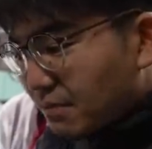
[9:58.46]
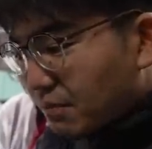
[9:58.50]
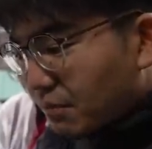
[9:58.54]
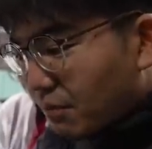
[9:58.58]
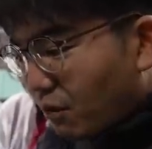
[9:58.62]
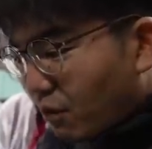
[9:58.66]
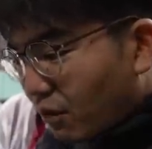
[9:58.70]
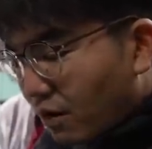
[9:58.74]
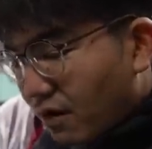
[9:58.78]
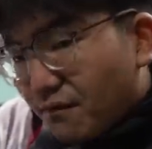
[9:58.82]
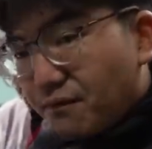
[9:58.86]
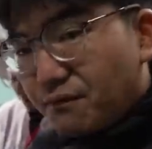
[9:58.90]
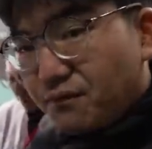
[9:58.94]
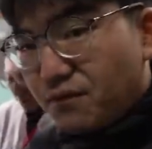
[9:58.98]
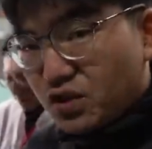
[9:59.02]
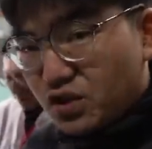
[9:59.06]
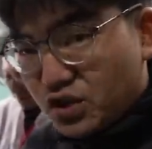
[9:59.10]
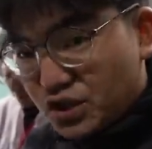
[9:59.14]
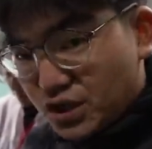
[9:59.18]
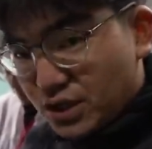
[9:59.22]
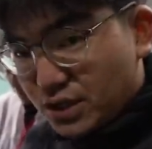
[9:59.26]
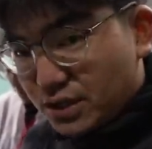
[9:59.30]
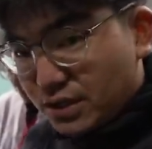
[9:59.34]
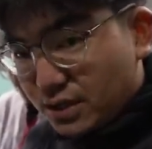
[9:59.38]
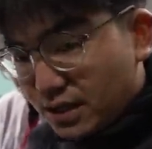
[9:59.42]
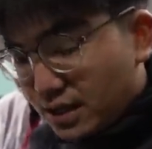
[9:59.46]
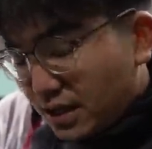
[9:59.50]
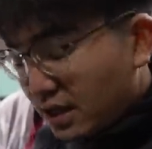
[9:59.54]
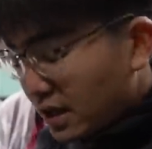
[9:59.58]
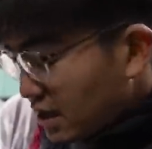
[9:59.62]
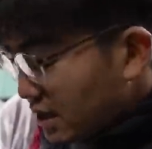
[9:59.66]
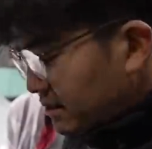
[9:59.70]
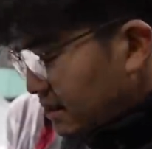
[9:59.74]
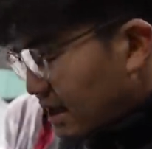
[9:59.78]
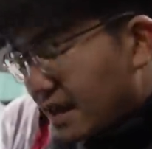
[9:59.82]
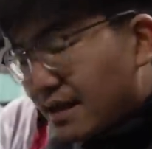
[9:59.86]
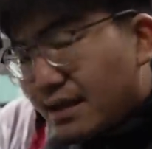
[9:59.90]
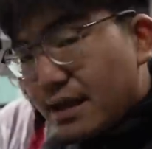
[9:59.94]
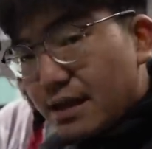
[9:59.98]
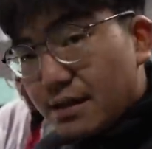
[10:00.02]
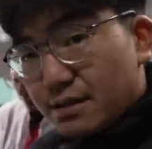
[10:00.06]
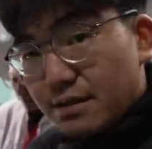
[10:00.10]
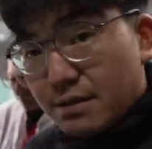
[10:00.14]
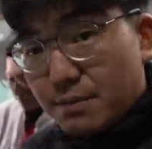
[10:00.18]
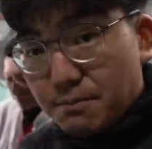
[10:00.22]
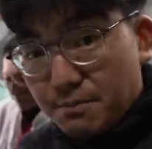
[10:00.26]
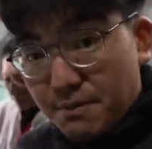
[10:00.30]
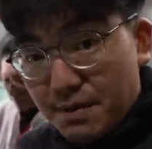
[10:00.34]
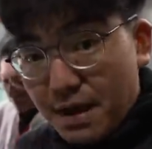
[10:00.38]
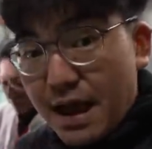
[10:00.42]
more efficiently, then
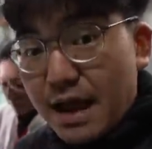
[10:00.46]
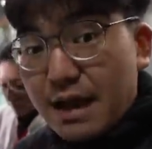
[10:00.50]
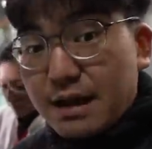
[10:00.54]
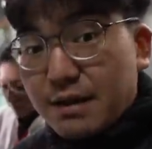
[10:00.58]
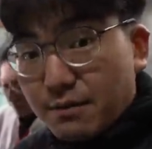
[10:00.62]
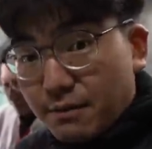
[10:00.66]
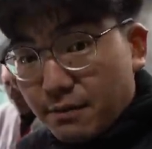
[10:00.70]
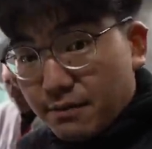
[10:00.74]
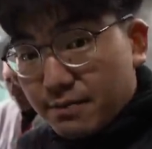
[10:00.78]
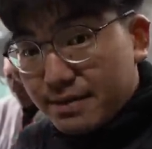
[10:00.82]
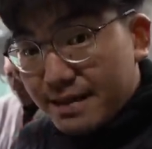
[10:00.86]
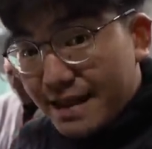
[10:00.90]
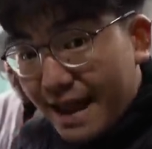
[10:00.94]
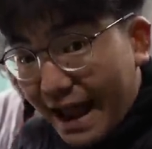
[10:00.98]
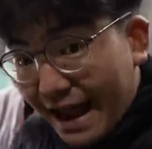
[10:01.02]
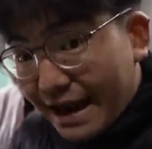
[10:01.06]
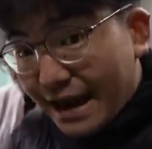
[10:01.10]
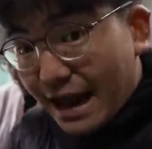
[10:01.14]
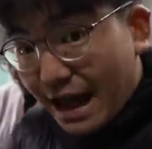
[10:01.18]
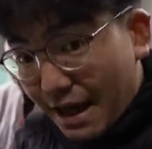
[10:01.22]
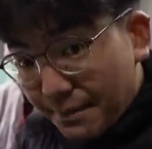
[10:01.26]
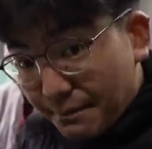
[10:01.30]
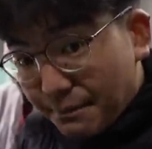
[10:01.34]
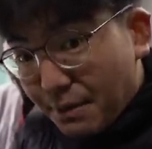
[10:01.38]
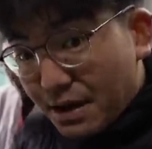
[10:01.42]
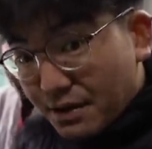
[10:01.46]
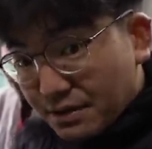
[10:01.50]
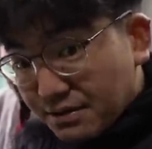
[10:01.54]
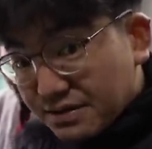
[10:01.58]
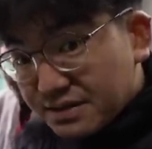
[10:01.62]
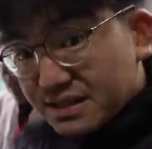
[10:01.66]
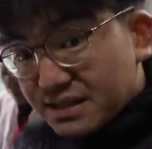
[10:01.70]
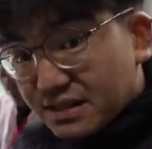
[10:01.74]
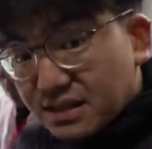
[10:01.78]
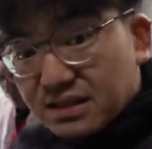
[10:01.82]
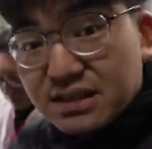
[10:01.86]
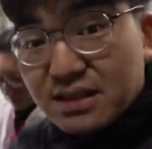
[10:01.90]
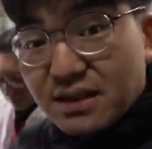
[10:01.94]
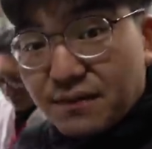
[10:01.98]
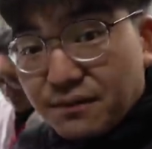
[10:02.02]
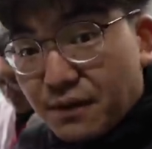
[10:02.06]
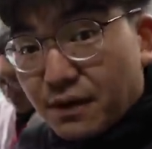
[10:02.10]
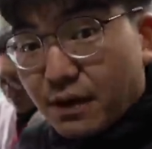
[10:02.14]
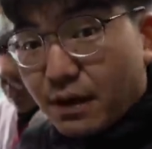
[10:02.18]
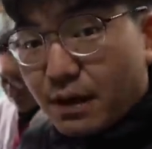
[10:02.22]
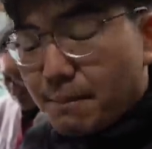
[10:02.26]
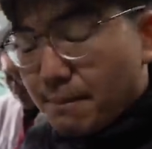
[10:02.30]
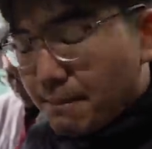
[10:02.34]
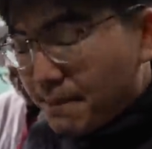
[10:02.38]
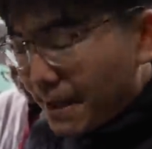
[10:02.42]
it made that amount of
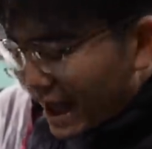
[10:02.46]
significant